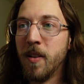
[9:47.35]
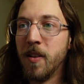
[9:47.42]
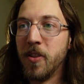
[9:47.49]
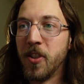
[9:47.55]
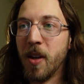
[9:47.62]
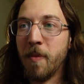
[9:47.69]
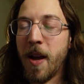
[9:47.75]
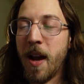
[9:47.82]

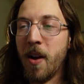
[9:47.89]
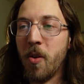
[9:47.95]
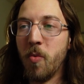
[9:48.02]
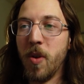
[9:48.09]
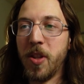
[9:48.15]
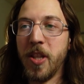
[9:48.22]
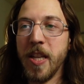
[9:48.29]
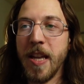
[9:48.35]
somehow
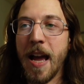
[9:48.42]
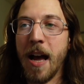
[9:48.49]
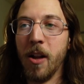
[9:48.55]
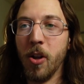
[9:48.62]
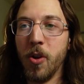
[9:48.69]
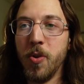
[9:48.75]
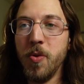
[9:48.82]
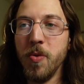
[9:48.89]
with the
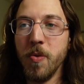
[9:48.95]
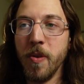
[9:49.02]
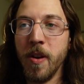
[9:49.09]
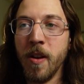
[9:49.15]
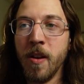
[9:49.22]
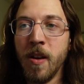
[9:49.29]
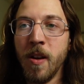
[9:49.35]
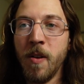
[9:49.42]

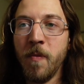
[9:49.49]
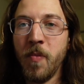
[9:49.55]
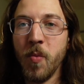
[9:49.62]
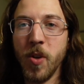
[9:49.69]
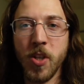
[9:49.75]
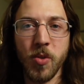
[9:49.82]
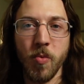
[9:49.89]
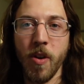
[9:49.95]
Alhoon,
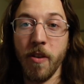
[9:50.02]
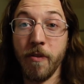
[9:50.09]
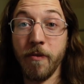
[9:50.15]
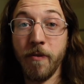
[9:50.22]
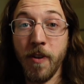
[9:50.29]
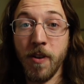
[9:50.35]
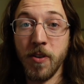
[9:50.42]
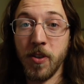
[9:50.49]
which is one of the
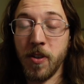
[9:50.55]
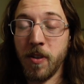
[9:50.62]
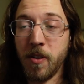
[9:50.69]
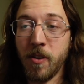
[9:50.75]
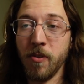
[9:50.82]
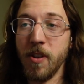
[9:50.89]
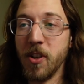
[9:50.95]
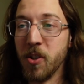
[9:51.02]
first
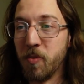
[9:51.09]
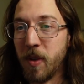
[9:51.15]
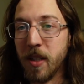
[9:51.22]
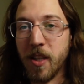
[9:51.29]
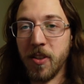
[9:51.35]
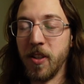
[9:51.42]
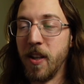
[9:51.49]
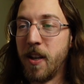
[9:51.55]
creatures we
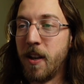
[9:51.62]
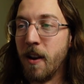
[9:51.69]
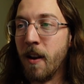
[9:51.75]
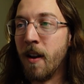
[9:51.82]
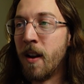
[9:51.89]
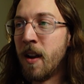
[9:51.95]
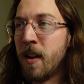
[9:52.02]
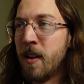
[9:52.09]
listed
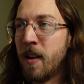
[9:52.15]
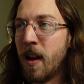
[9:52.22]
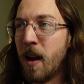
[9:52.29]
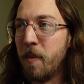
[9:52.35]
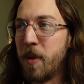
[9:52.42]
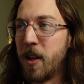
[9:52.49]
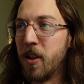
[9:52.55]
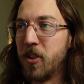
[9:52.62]
here.
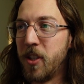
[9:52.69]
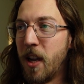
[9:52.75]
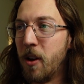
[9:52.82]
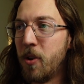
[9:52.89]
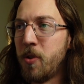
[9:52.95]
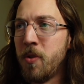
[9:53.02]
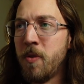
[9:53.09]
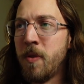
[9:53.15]
Uh, because the
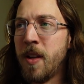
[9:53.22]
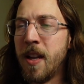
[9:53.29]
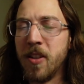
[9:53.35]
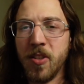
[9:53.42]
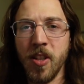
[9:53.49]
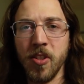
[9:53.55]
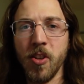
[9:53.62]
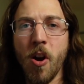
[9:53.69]
Alhoon
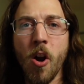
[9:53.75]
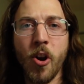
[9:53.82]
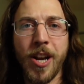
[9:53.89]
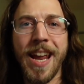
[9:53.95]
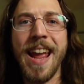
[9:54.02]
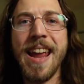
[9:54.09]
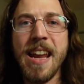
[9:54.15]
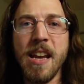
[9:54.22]
is this
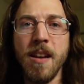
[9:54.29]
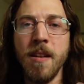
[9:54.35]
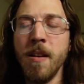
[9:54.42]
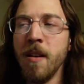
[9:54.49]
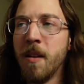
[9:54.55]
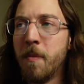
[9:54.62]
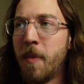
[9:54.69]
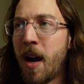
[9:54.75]
arcane
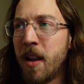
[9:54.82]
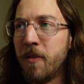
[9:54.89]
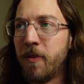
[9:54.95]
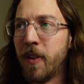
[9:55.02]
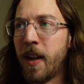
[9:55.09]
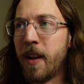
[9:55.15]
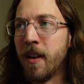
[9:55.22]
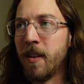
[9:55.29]
mind
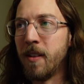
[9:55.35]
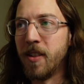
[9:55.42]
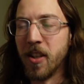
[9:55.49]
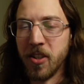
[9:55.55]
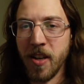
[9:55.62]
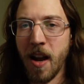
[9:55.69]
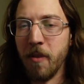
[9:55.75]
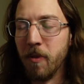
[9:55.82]
flayer,
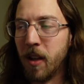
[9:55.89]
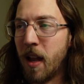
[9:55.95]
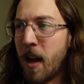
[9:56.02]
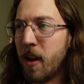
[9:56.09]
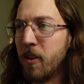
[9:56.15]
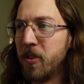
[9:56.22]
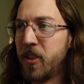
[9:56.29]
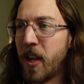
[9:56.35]
does not
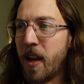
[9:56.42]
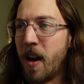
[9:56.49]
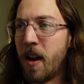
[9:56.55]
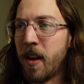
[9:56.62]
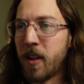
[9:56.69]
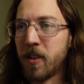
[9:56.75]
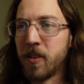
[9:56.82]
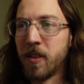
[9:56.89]
rely on
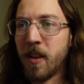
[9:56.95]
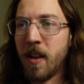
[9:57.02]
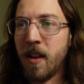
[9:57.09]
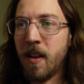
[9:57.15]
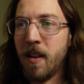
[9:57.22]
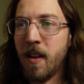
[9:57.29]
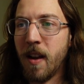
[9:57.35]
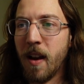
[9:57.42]
psionics,
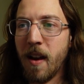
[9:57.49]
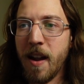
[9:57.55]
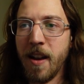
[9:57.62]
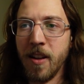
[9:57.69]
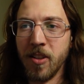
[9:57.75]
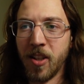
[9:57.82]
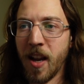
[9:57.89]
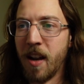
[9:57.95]
uh, and
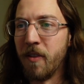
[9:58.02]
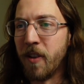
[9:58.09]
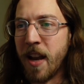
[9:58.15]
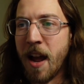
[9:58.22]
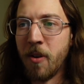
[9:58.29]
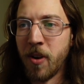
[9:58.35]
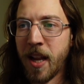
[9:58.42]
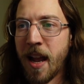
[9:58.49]
is kind of an
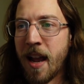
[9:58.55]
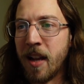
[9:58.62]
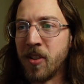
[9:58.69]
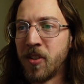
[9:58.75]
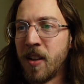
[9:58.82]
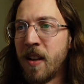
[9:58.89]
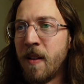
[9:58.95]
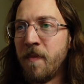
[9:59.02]

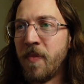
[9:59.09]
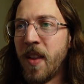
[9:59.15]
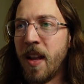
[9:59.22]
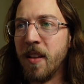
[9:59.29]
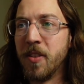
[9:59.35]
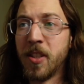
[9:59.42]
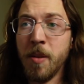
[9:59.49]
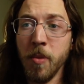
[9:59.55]
outcast,
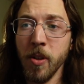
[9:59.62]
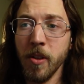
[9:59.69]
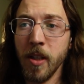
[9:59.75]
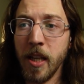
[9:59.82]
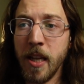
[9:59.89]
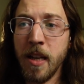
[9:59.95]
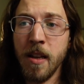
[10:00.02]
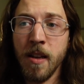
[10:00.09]
And
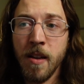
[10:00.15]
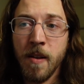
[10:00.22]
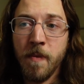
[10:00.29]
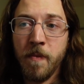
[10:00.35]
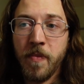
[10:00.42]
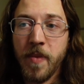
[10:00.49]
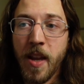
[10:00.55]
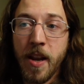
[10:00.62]
similarly,
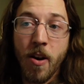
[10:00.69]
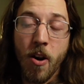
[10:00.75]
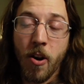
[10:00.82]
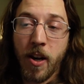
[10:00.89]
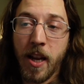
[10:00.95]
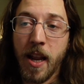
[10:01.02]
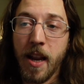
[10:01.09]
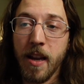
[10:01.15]
an
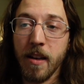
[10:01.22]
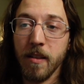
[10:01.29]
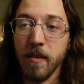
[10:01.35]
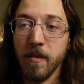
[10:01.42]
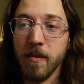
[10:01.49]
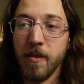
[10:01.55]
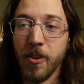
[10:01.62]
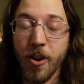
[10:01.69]
arcane
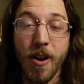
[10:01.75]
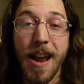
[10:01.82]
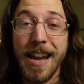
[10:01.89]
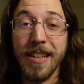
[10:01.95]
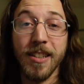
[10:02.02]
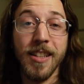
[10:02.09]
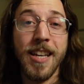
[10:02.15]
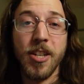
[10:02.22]
or a
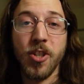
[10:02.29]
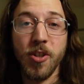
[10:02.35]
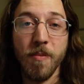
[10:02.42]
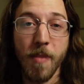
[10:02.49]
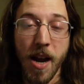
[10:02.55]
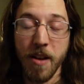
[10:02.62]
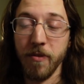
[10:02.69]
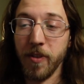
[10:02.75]
lich
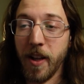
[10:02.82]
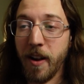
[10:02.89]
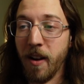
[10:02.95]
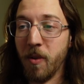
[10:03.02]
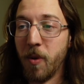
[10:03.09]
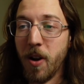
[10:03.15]
mind flayer